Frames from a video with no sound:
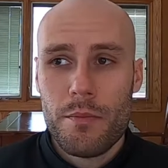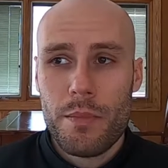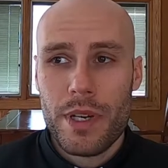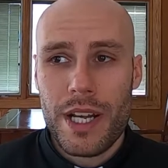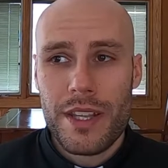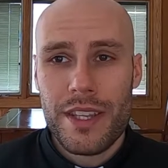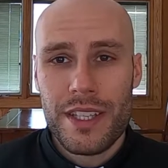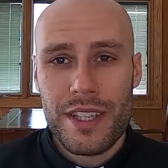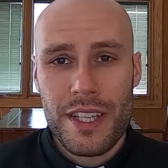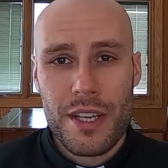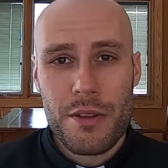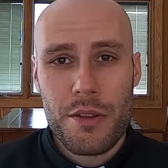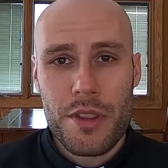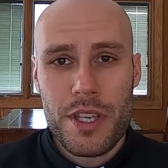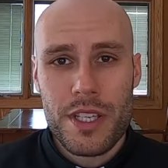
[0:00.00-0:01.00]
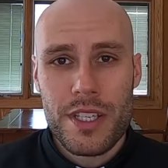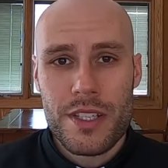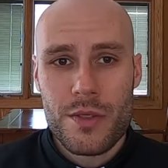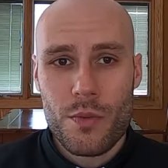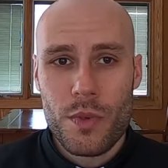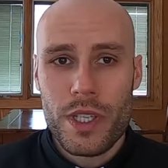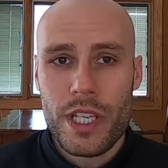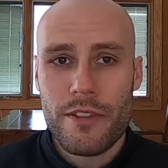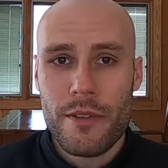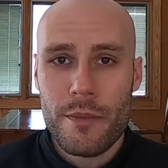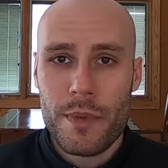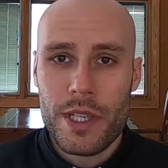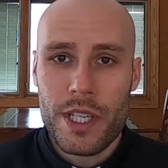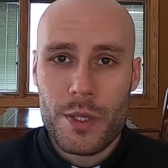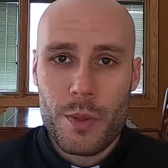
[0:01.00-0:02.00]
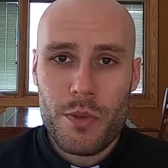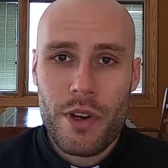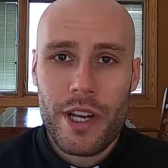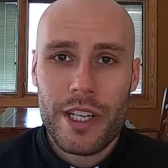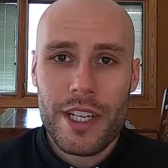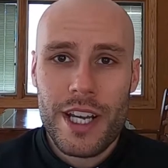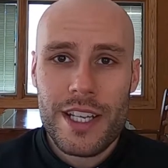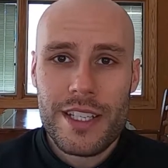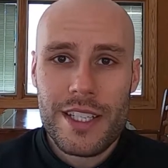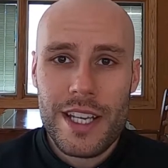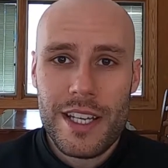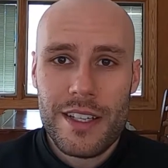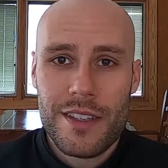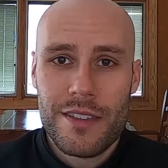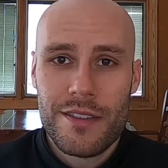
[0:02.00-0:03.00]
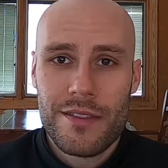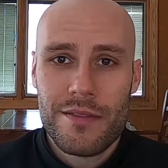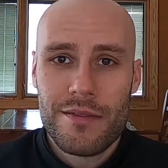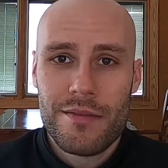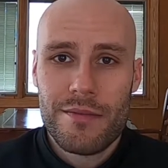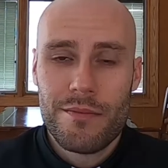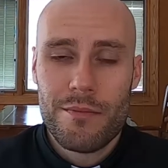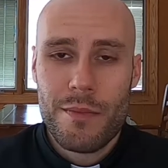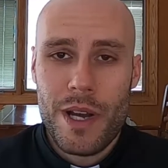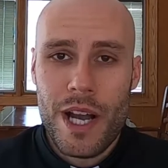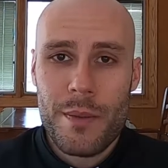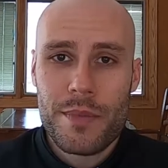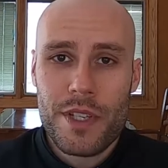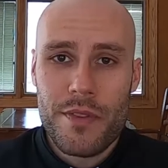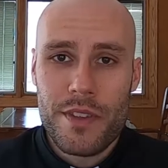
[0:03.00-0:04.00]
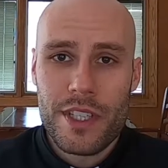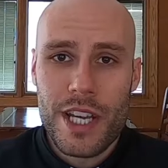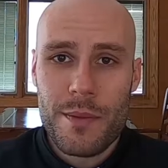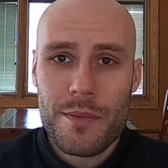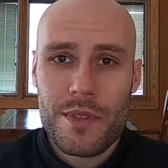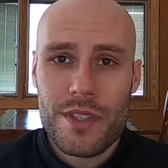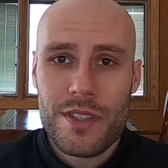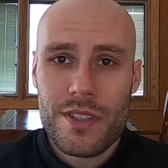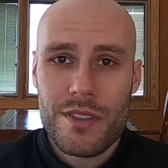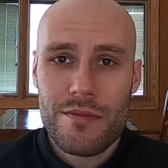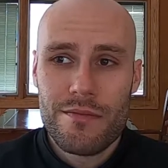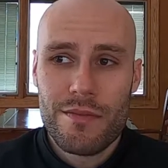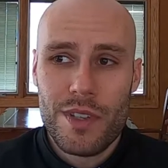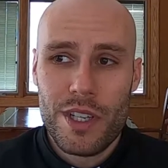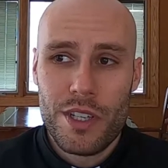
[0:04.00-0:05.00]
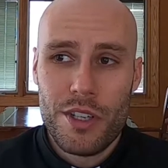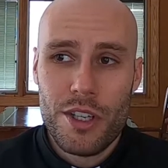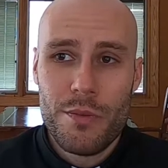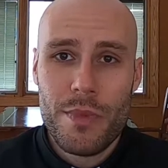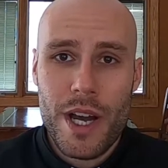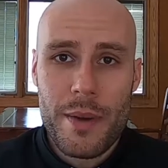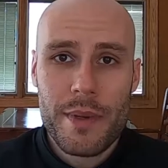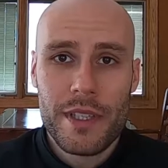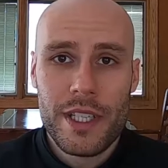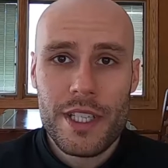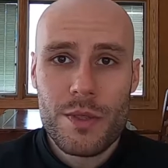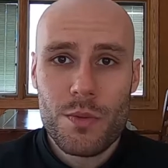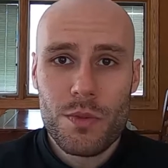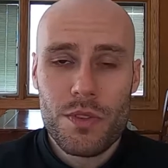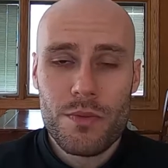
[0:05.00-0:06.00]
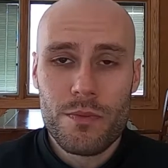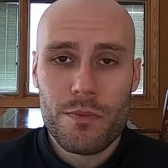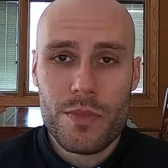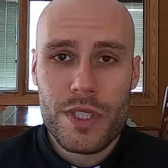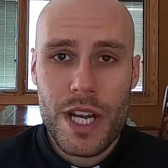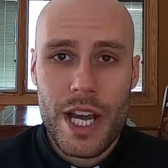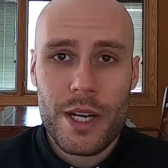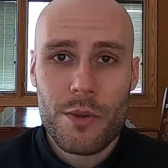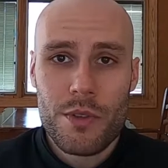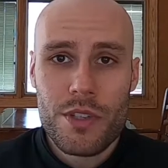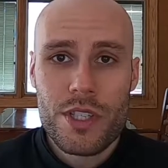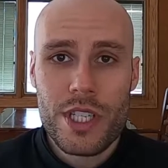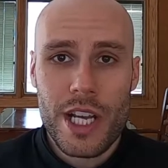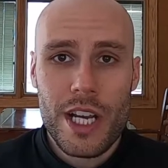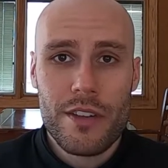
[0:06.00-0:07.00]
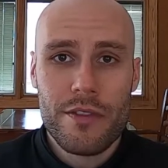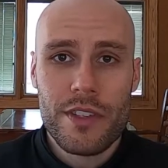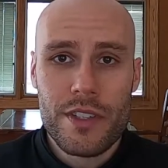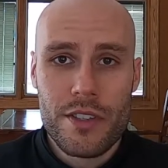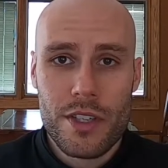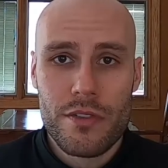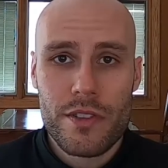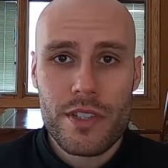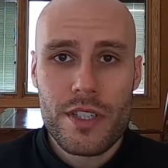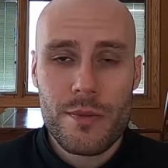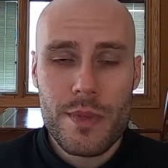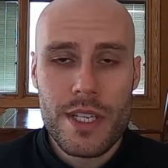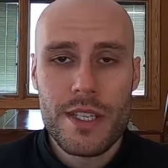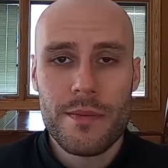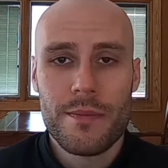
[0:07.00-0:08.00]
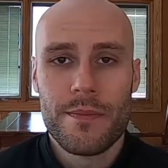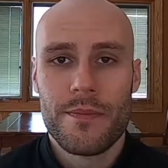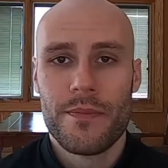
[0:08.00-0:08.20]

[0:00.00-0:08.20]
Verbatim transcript: but I think the other thing is we give them because we recognize that moms, oftentimes, a good mom at least, will die to herself in service to me.